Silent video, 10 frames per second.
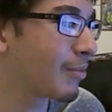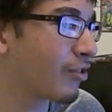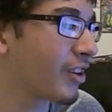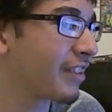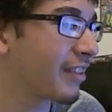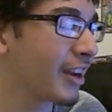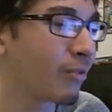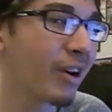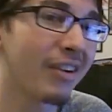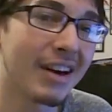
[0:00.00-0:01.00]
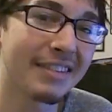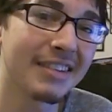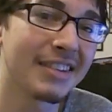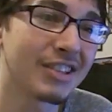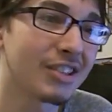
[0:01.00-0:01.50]
translating well
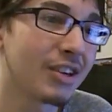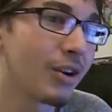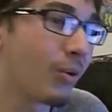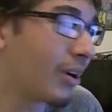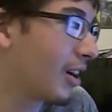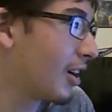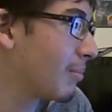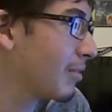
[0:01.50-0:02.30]
onto the show.